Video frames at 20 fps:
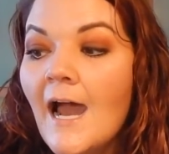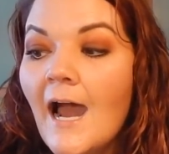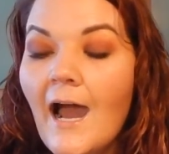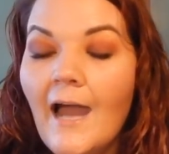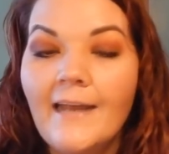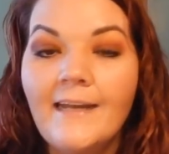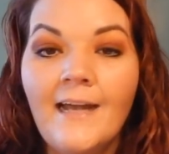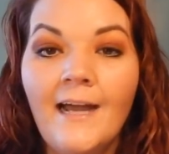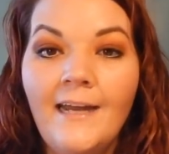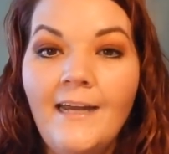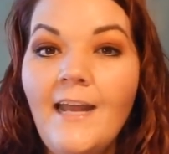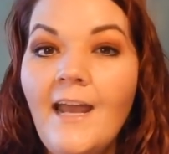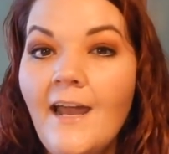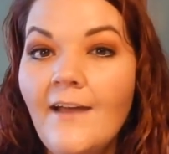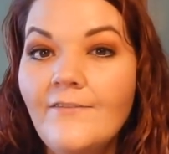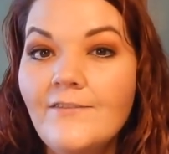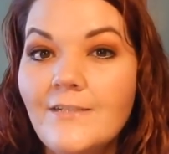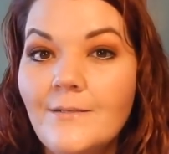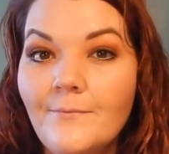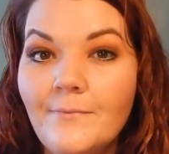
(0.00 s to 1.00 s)
I kind of
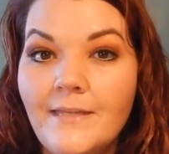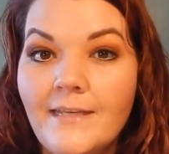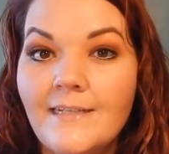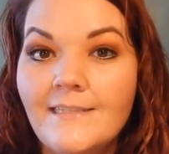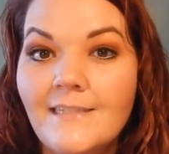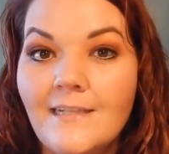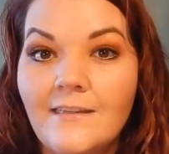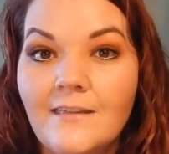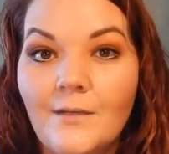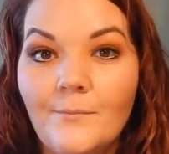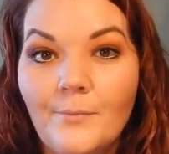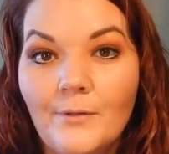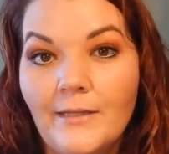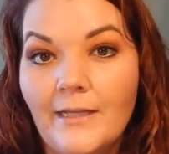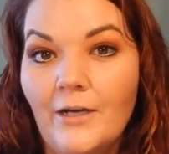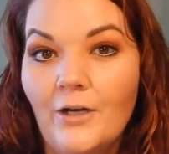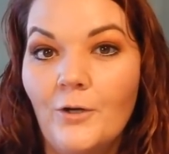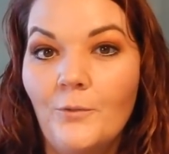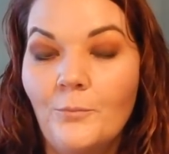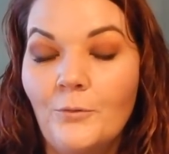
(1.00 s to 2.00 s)
have some things things in the
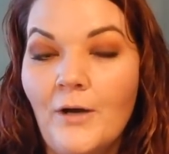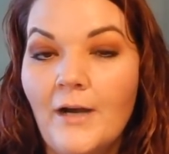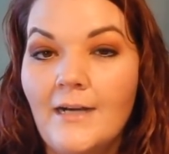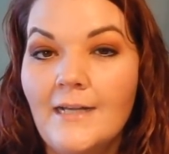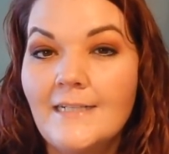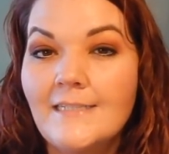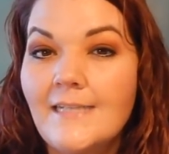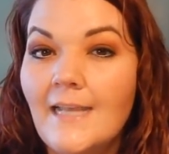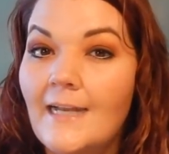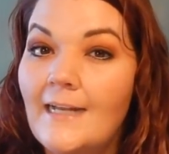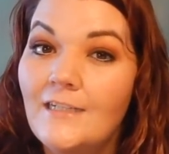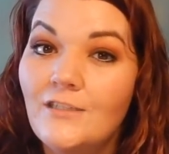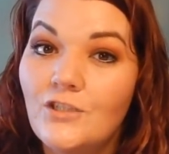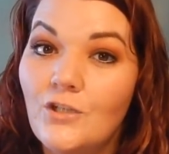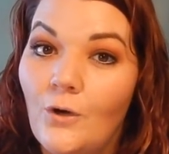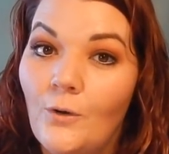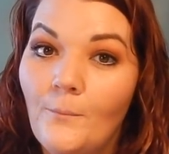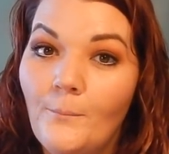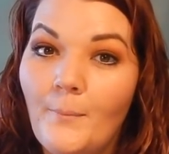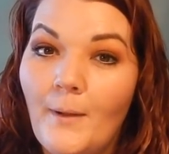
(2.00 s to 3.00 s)
Bolero products that I
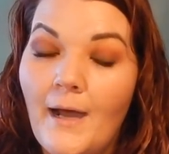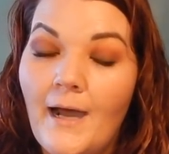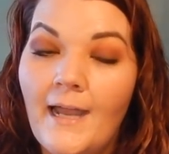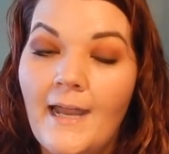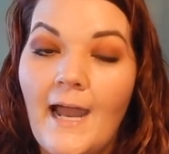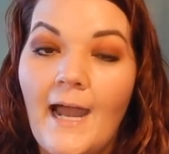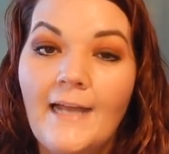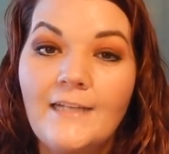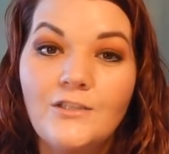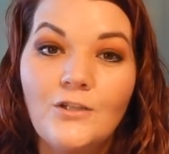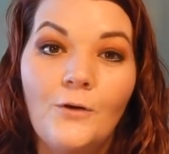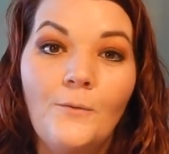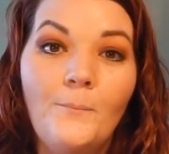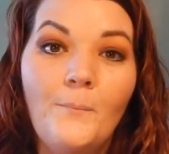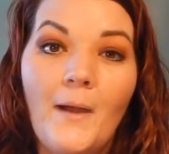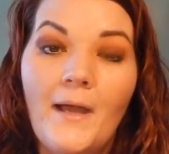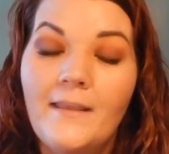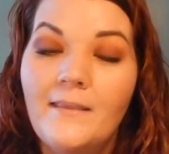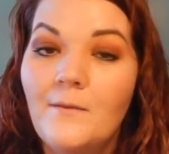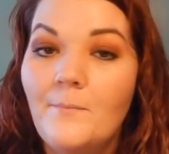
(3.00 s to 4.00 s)
don't buy. I don't
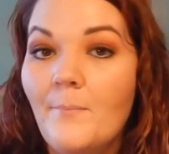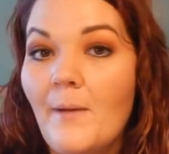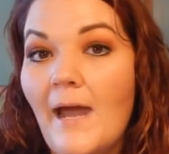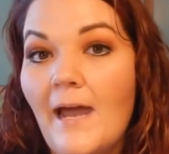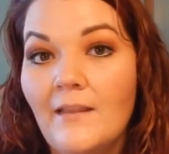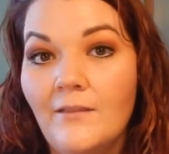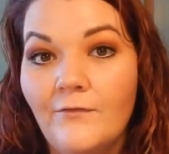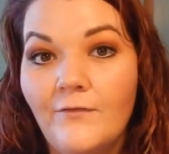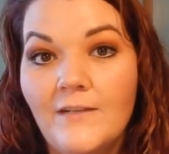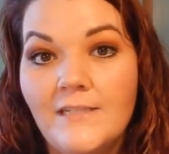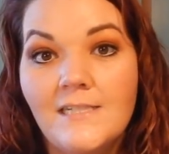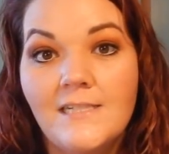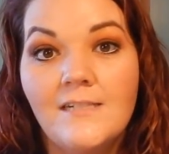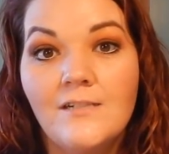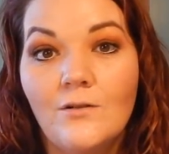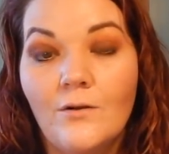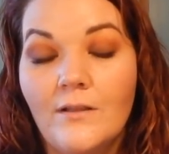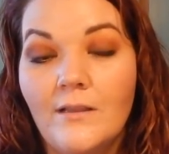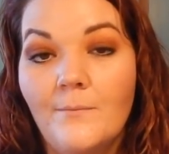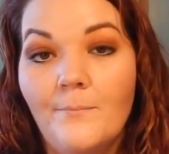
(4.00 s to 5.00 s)
buy the bath
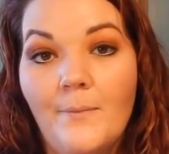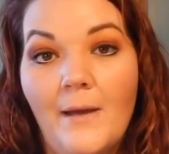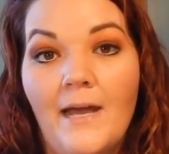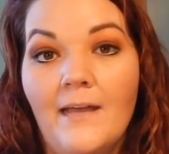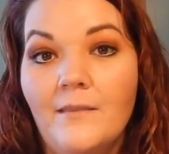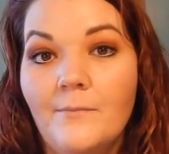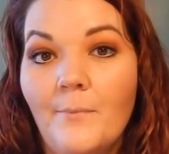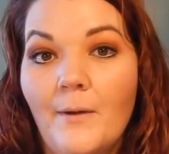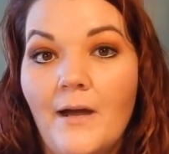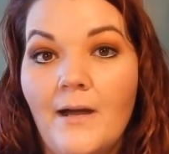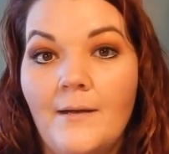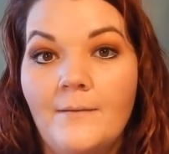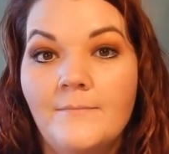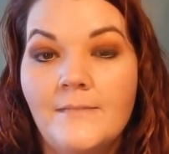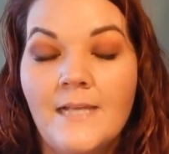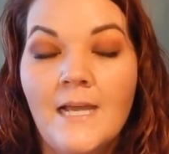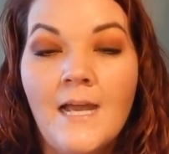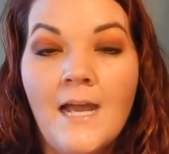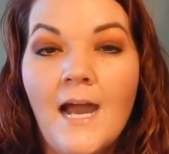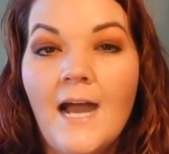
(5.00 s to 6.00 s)
fizzies or the bath
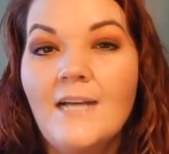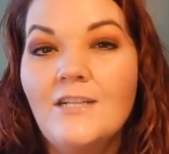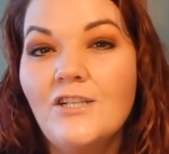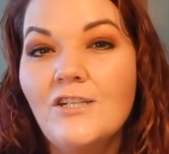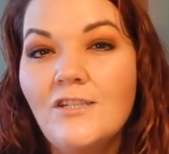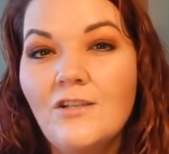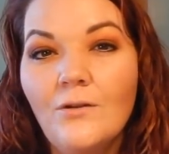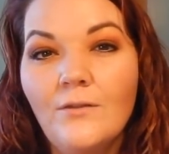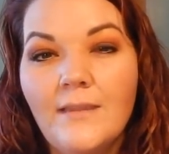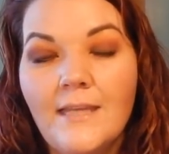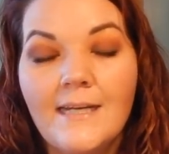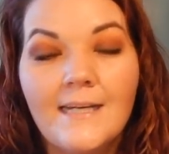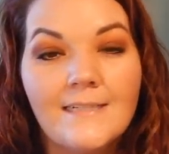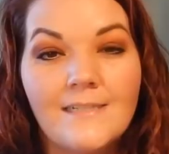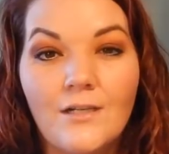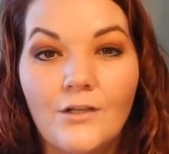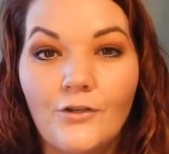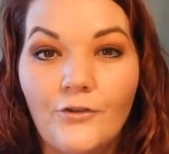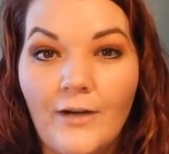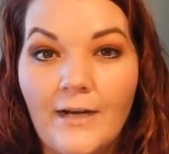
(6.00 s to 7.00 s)
bombs. I just don't think
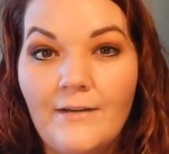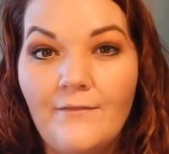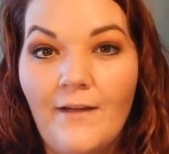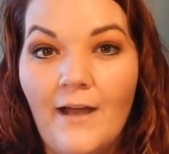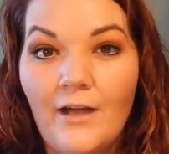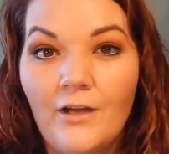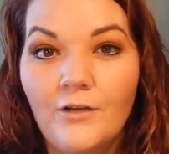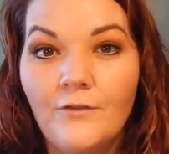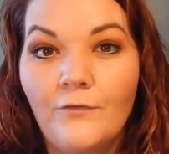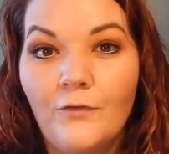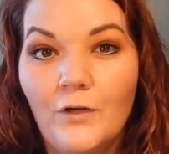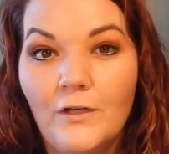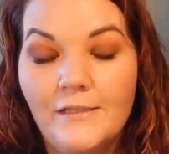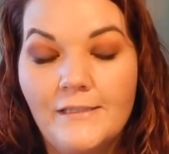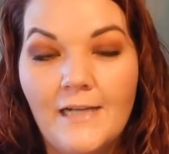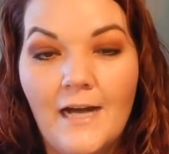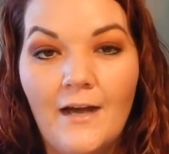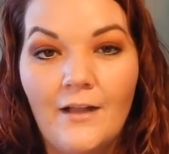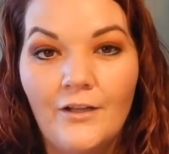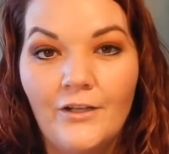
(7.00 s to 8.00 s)
it's a great value for a
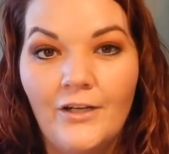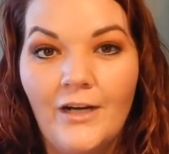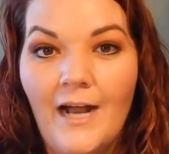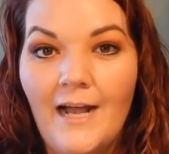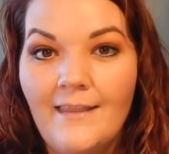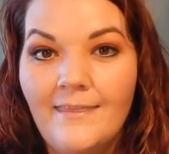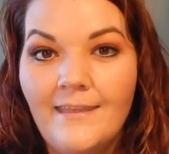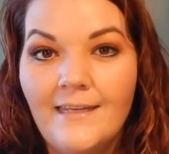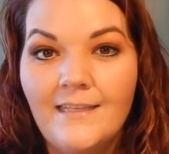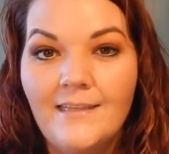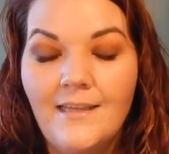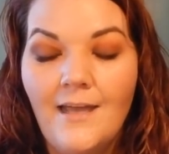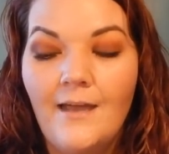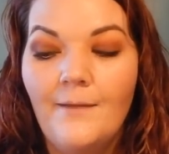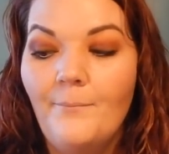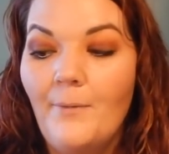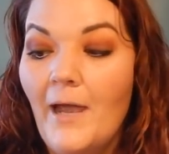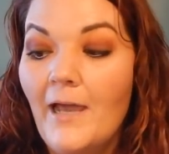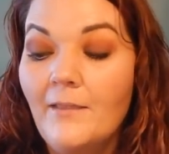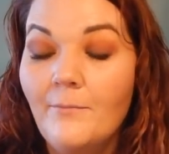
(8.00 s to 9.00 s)
dollar. I think
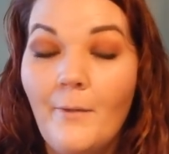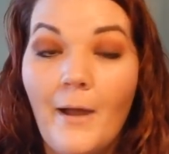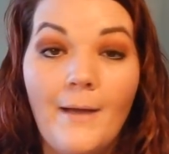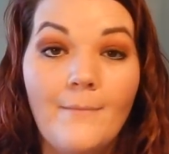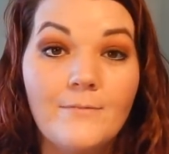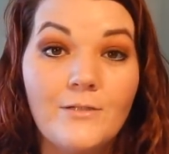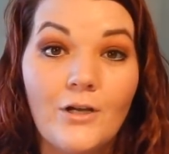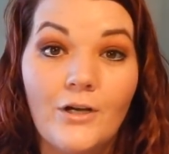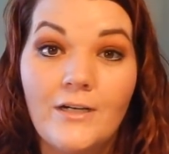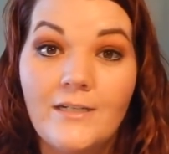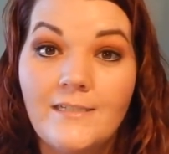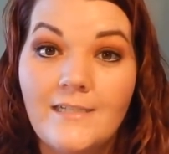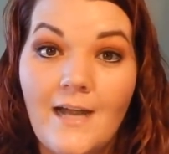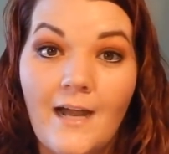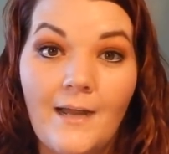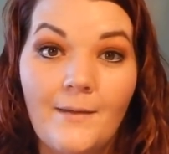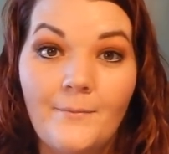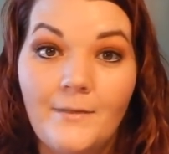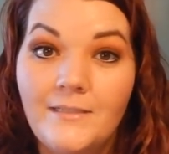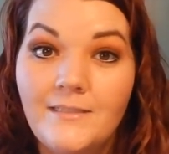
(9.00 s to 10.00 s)
that bath bombs are a
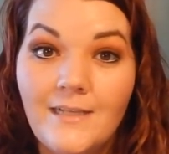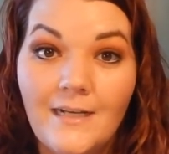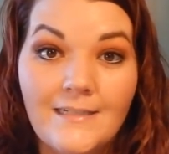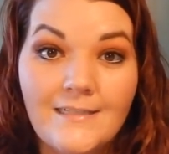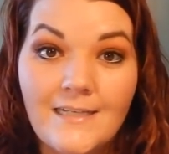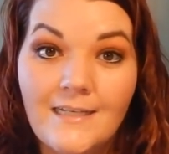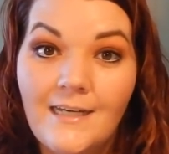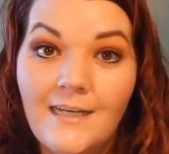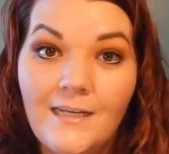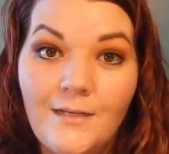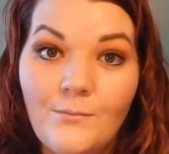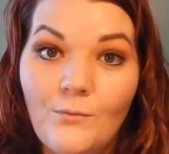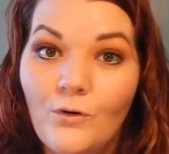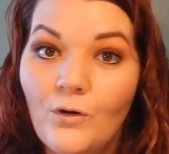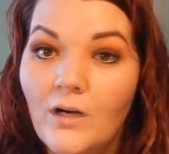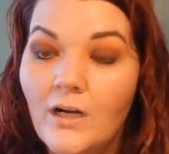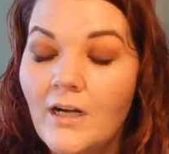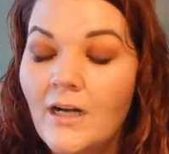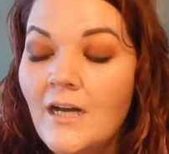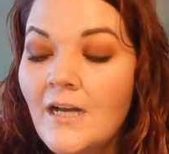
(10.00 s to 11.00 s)
dime a dozen
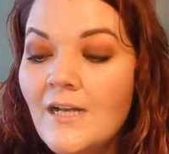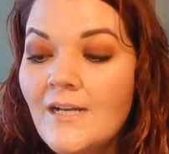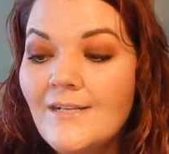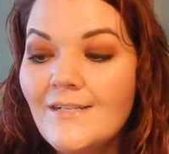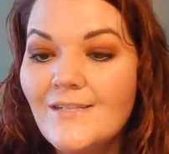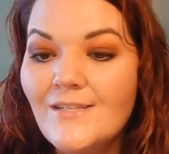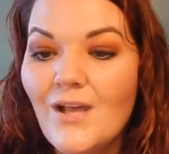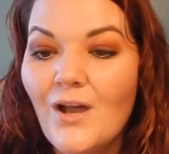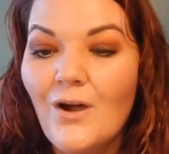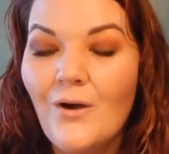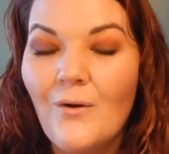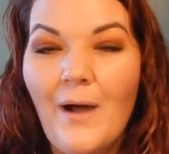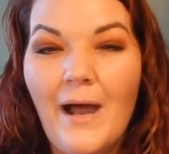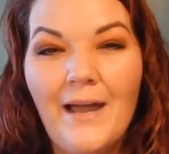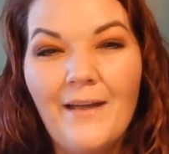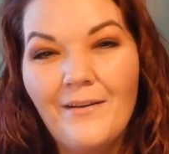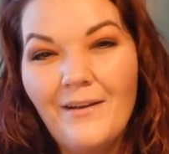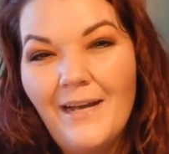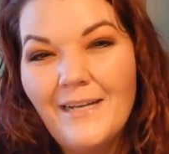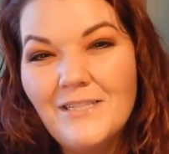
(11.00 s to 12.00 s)
anymore. So
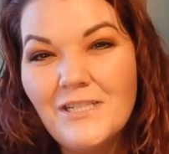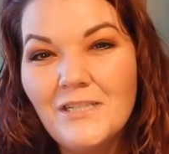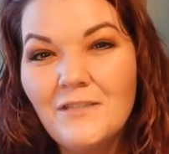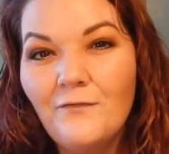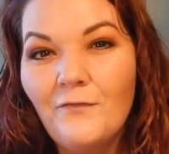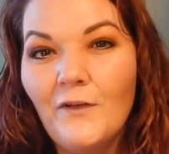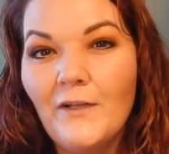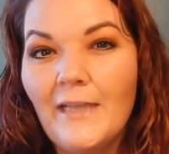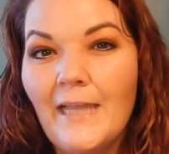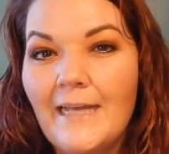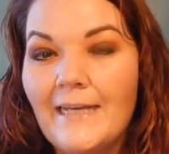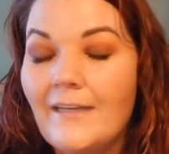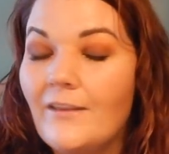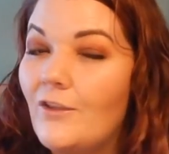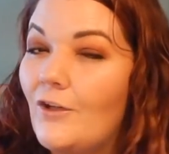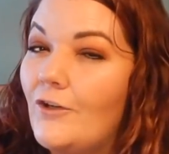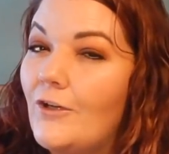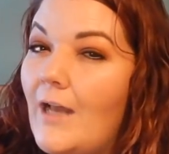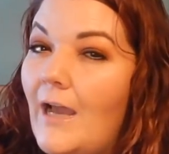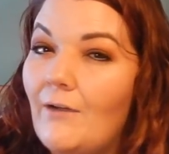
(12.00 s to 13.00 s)
I, I just feel like
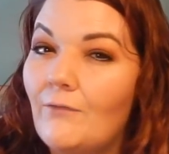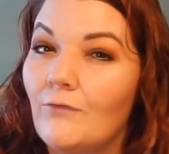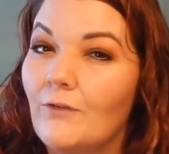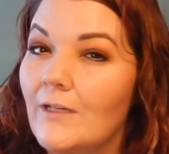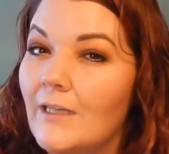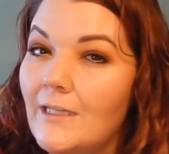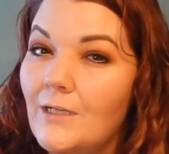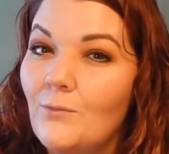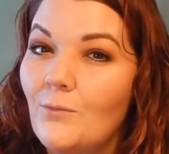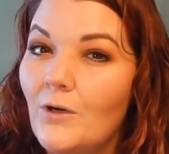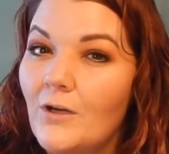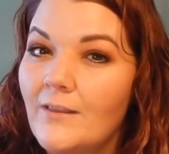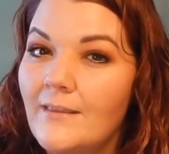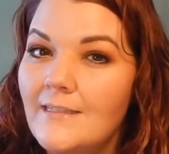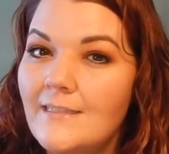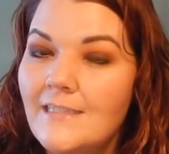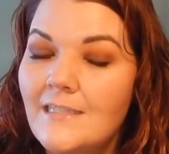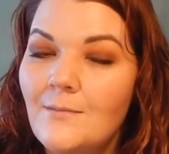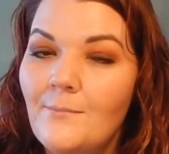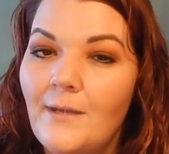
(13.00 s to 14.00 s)
they're not really worth
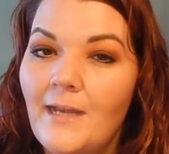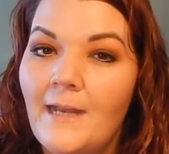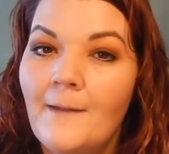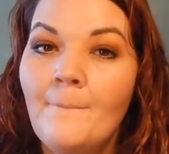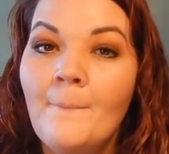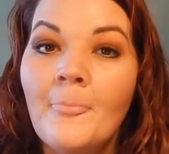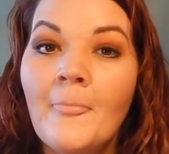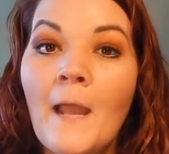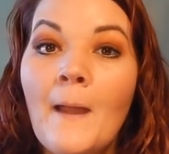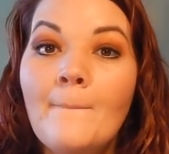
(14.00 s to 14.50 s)
it to me.